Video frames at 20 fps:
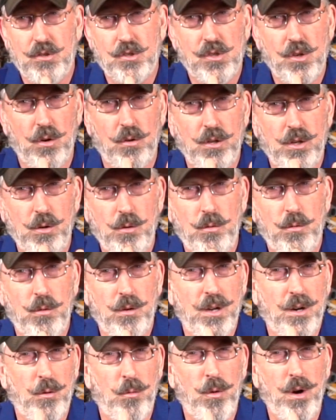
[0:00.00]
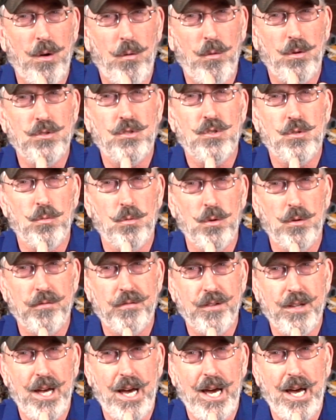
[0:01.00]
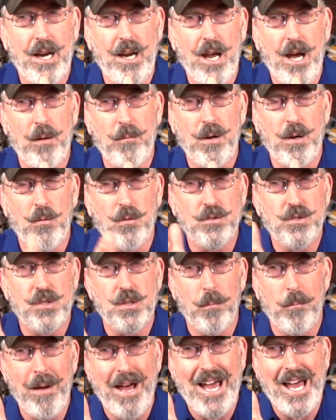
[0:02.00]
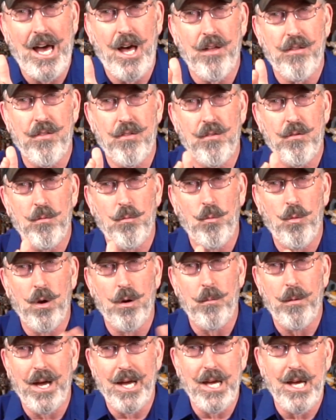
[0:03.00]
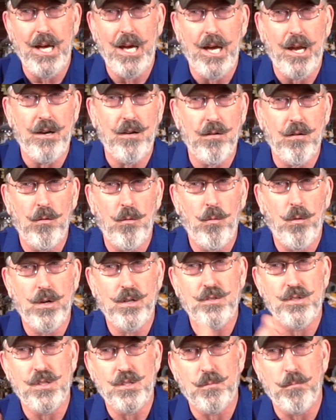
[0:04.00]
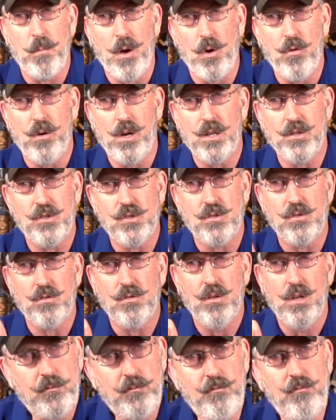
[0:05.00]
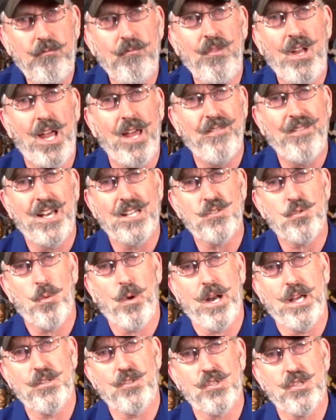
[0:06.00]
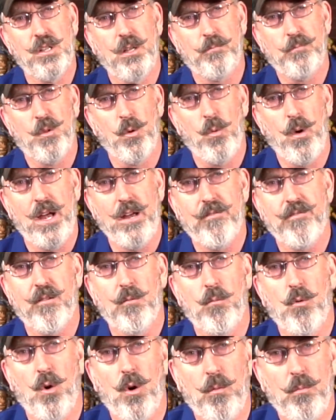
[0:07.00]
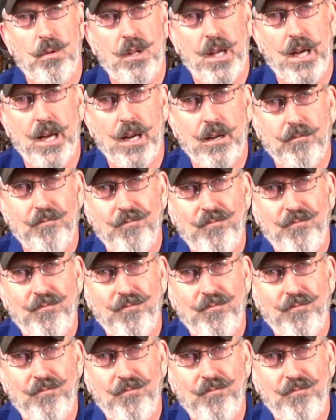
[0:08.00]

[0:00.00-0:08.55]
So what's the rule for that? What's the math? What have I hit? What is this bonus? And that's when I slipped away from role-playing.